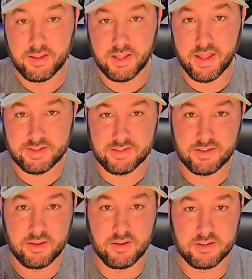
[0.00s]

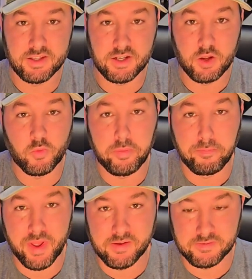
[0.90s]
Lastly, it's going to come with
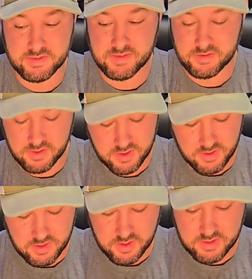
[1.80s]
mounts.
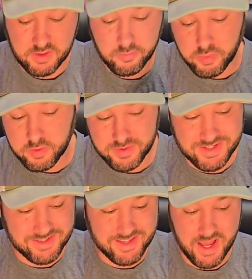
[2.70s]
So it pretty much
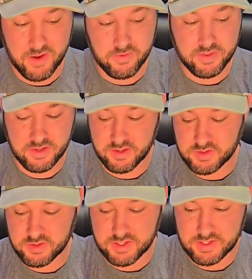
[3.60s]
has everything
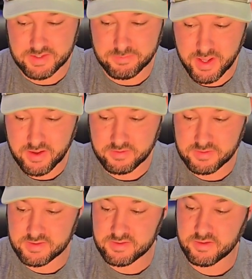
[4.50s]
that you need. These
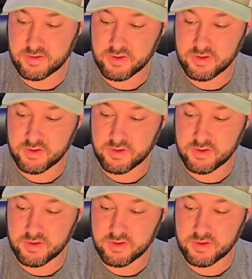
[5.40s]
mounts,